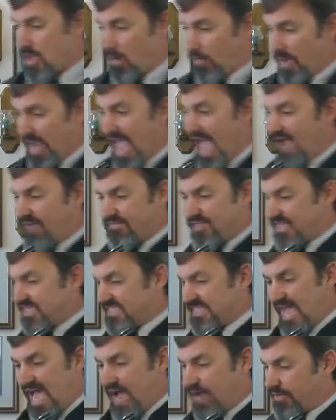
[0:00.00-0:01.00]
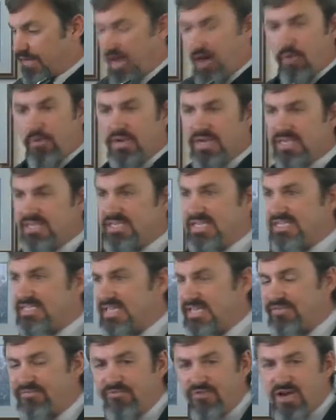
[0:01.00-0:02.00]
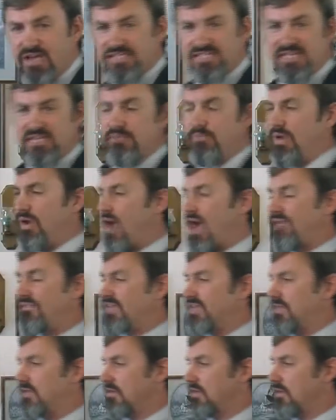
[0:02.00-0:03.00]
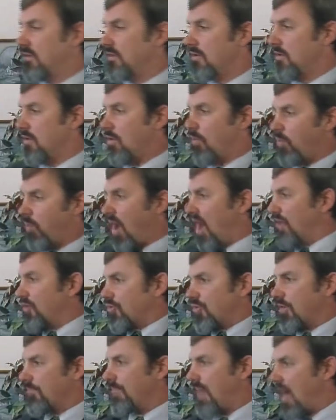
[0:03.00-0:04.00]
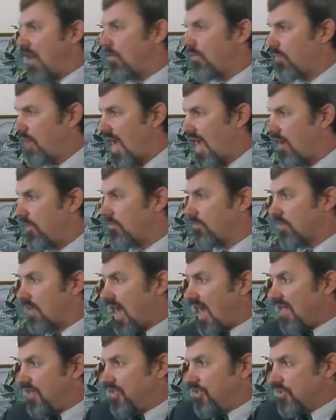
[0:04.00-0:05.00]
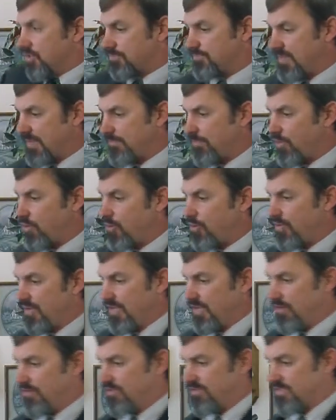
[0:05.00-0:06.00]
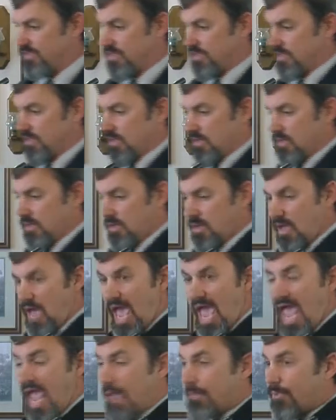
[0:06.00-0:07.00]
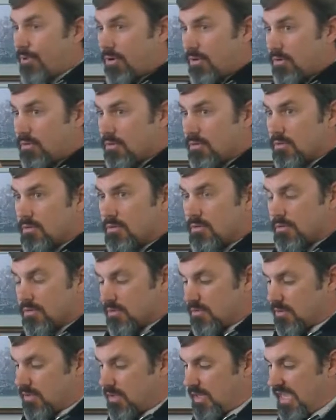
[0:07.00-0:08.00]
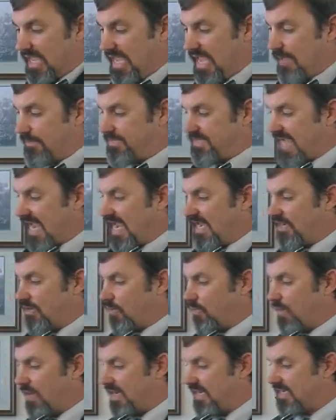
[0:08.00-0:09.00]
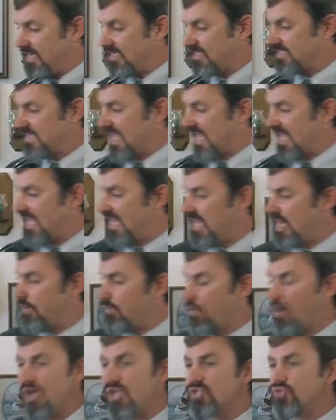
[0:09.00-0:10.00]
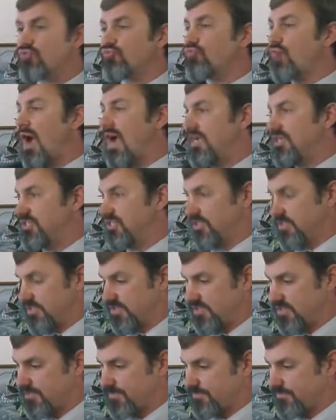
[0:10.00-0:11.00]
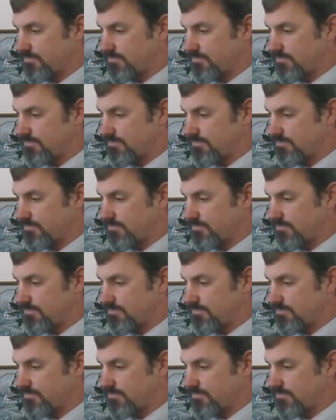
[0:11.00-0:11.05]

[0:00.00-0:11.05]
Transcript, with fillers: We have this down now. It, this isn't for us to, we don't have to wonder about how God used people, who he used. Abel, he obtained a witness that he was righteous.